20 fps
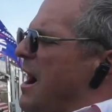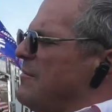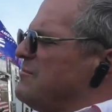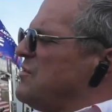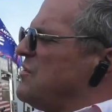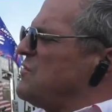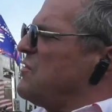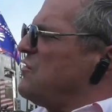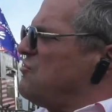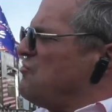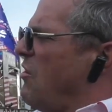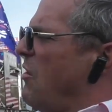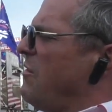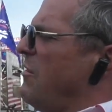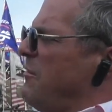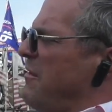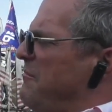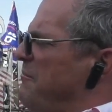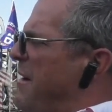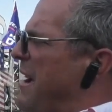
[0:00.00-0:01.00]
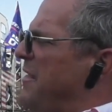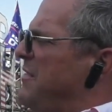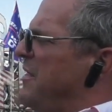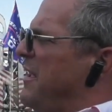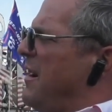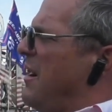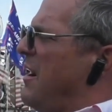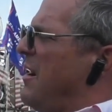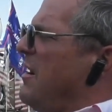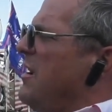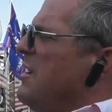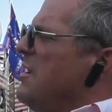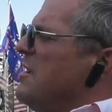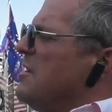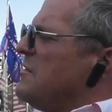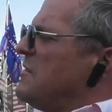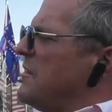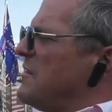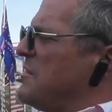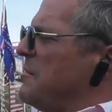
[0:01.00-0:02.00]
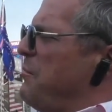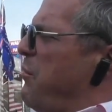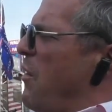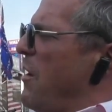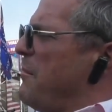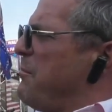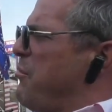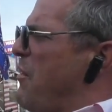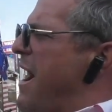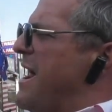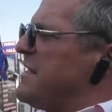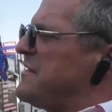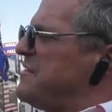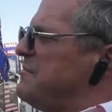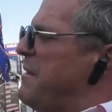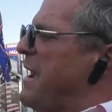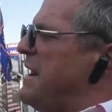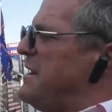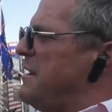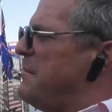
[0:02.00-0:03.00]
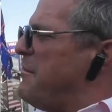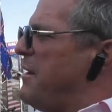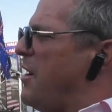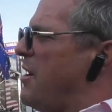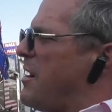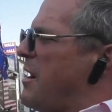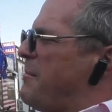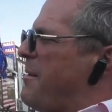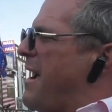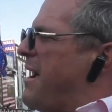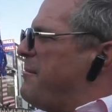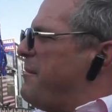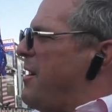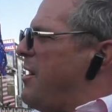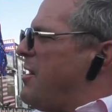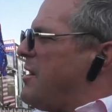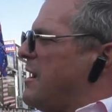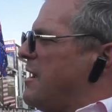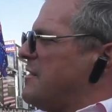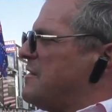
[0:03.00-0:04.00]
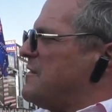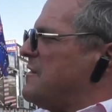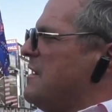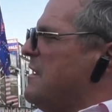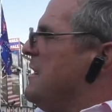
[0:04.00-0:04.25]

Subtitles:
just to show that we've been there to support products made in America by Americans.